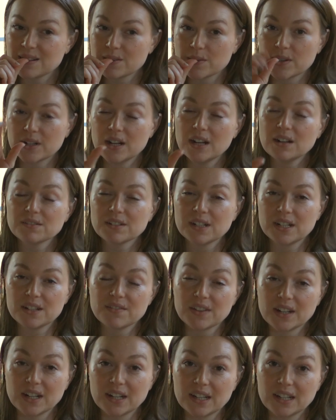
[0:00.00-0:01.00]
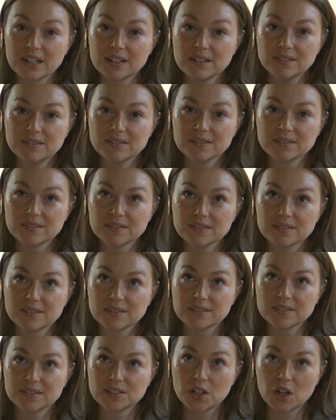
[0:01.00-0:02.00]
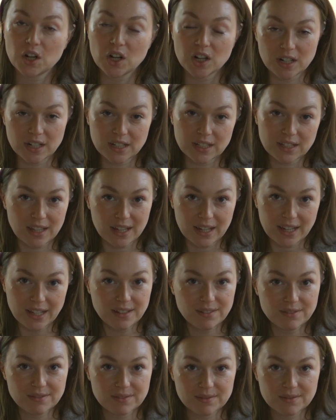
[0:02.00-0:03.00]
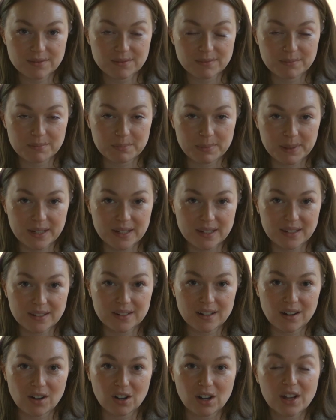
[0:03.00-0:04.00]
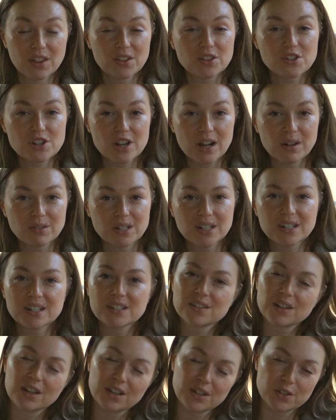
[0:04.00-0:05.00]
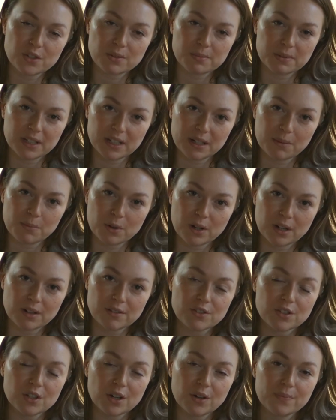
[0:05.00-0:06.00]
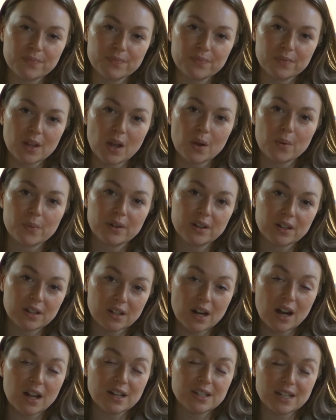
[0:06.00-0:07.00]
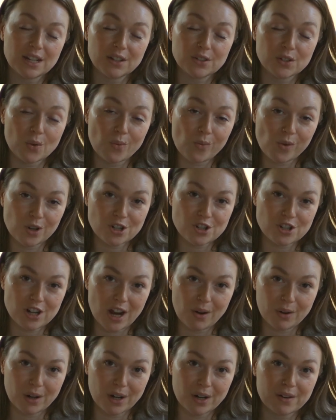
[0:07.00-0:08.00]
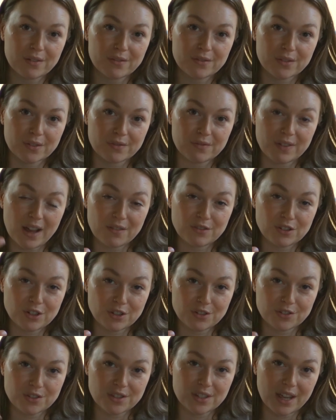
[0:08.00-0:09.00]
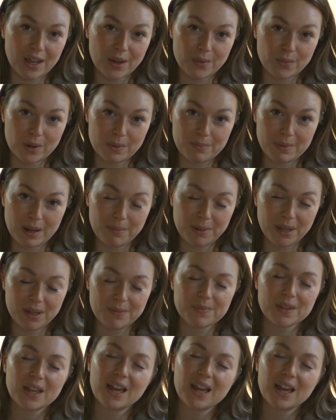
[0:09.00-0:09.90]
We're not renovating currently, but our other shower is not usable anymore. So we're down to one shower for 5 adults and 1 baby.